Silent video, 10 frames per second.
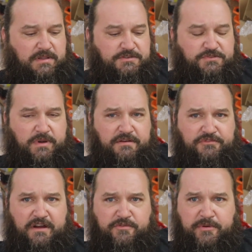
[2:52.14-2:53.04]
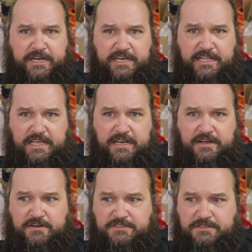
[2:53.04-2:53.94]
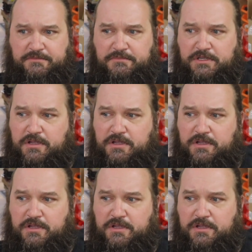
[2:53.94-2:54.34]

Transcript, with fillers: Just waiting for everybody to get here. It's a